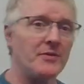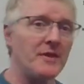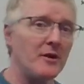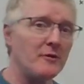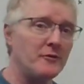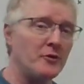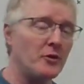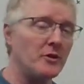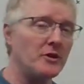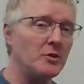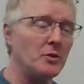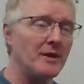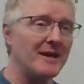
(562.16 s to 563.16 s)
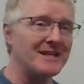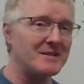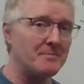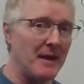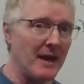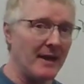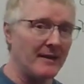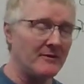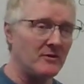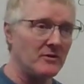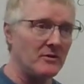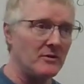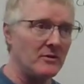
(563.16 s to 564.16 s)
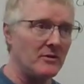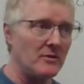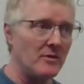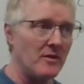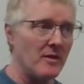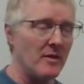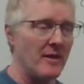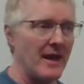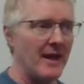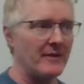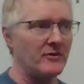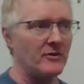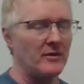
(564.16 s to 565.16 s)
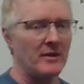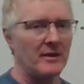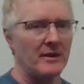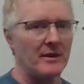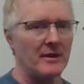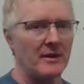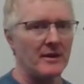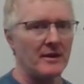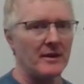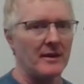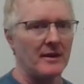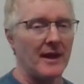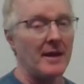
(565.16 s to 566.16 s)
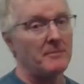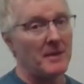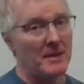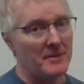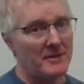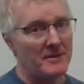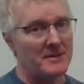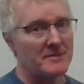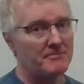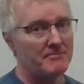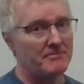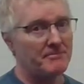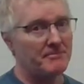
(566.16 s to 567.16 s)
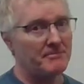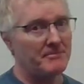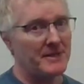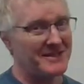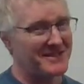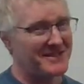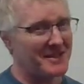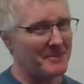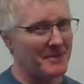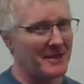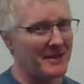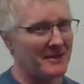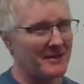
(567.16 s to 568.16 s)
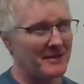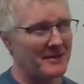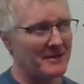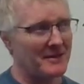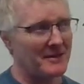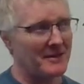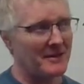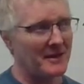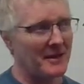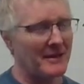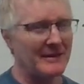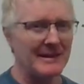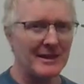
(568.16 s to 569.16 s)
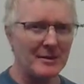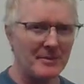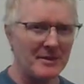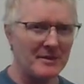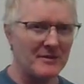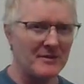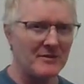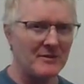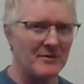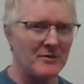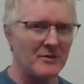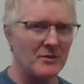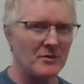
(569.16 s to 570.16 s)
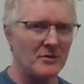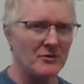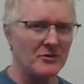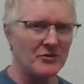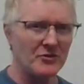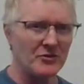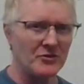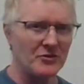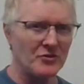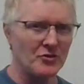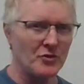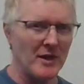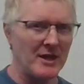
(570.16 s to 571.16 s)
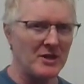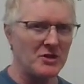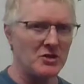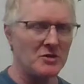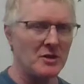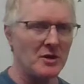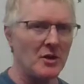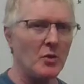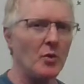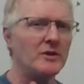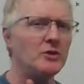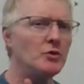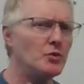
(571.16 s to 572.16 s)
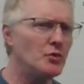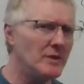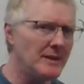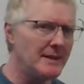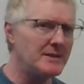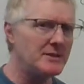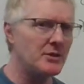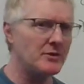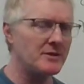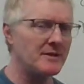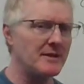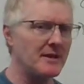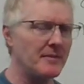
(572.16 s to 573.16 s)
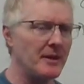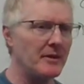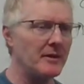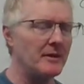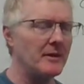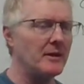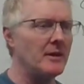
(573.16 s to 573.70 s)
Therefore, you would expect that, and maybe this is something a little bit strange when you really start to think about it.